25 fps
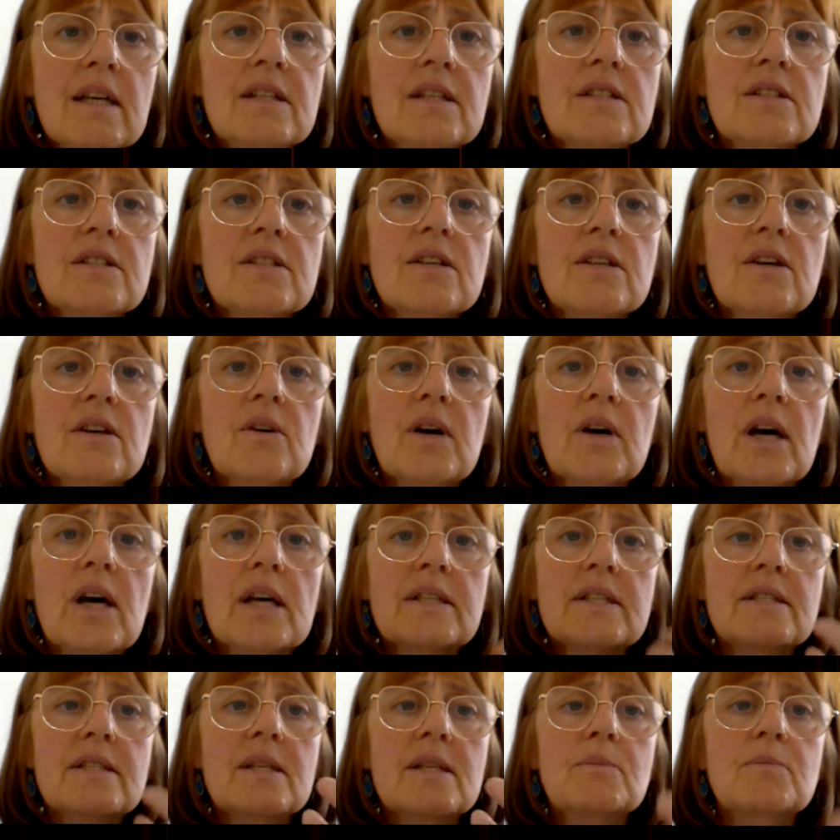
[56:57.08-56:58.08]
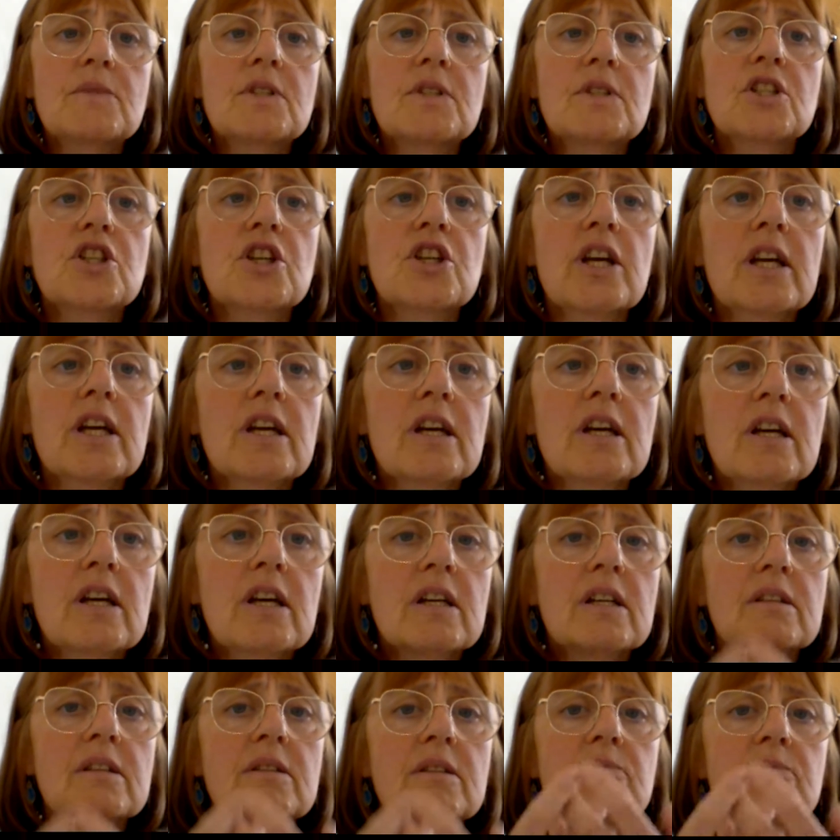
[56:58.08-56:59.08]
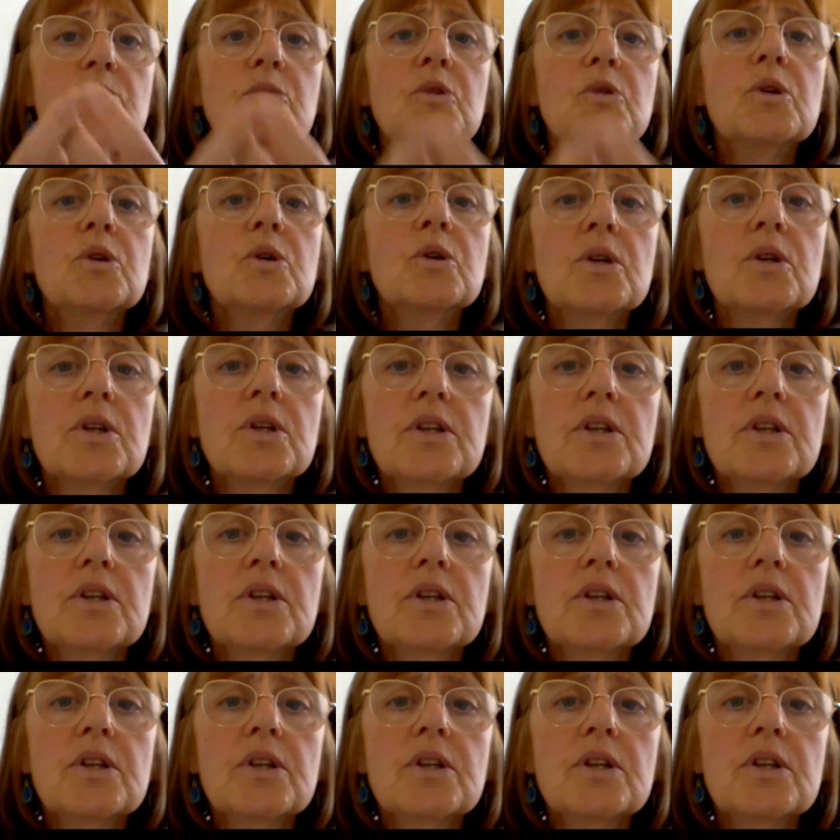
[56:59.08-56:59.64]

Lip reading: So that seemed to trigger more